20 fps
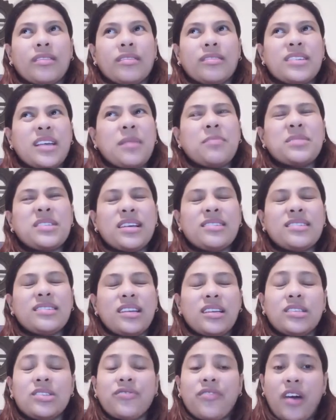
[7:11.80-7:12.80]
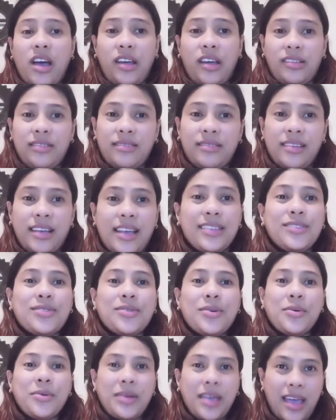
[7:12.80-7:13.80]
Some says it's fine, it's
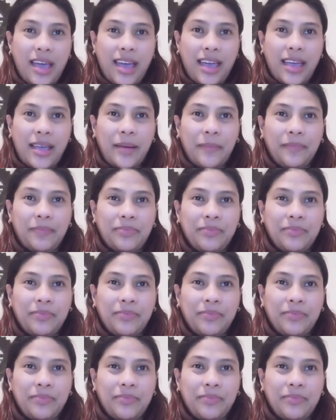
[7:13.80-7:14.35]
okay.